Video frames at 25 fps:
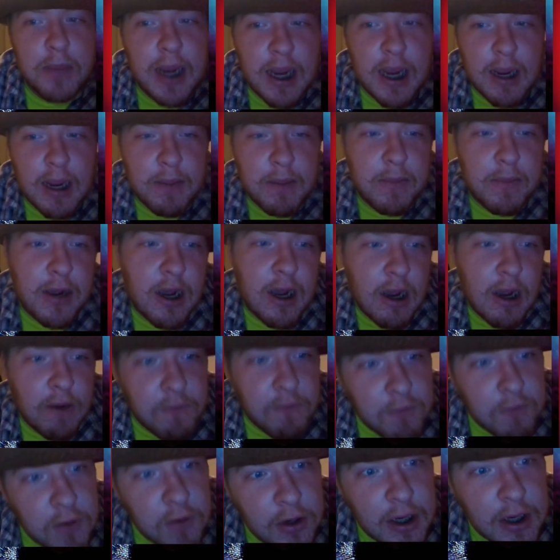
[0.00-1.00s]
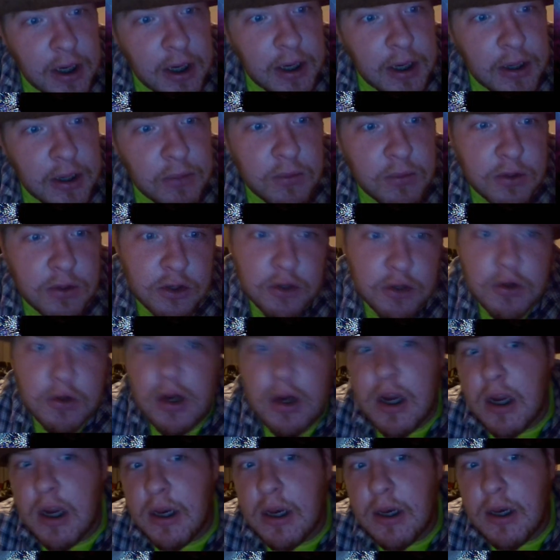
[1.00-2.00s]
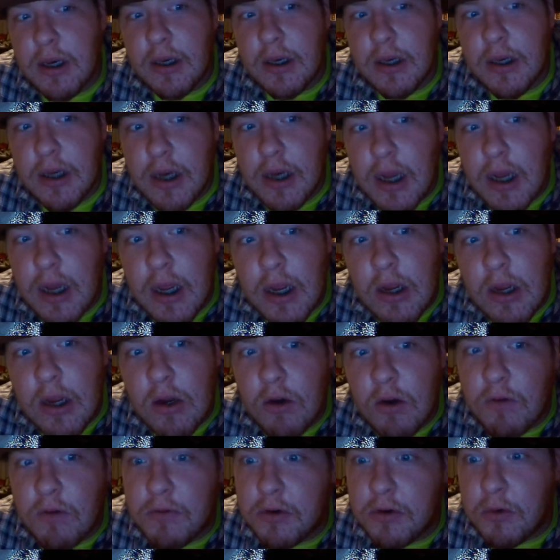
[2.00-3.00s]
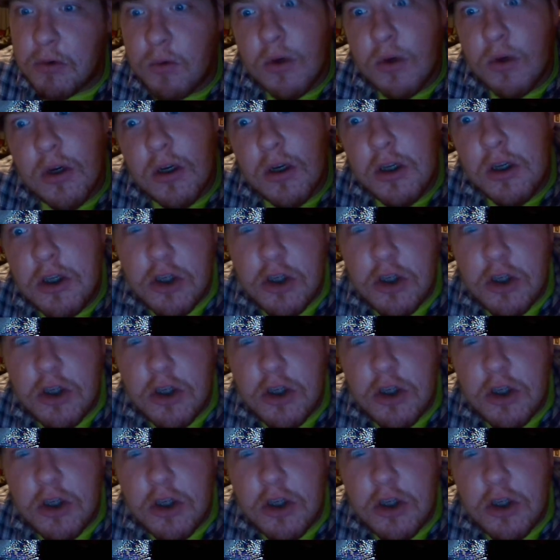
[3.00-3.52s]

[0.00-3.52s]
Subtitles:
bad my friend was crying today over what